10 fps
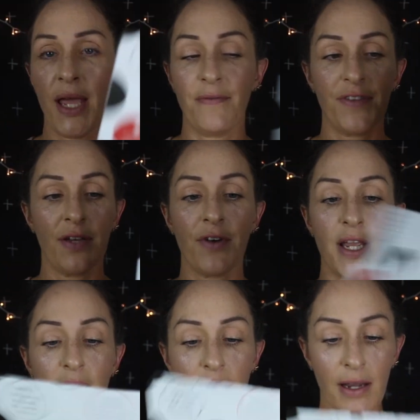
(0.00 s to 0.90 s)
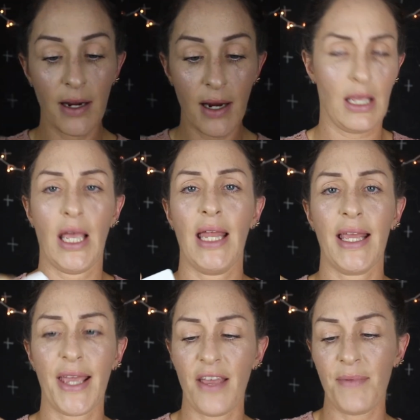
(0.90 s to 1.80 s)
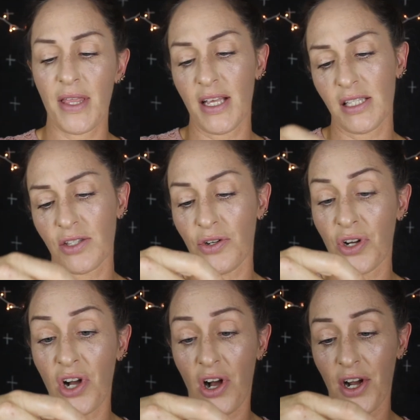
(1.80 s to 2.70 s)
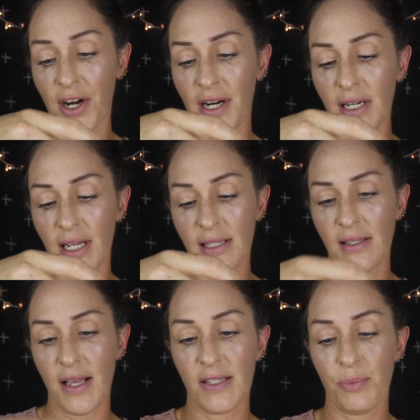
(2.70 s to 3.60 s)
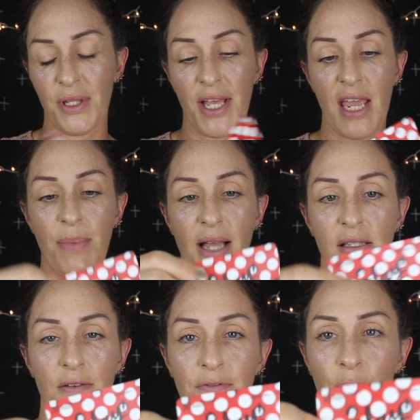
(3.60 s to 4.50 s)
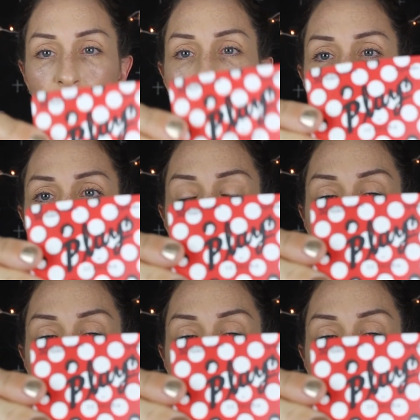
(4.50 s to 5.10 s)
pamphlet right here, and it gave me this little card. It says Play by Sephora.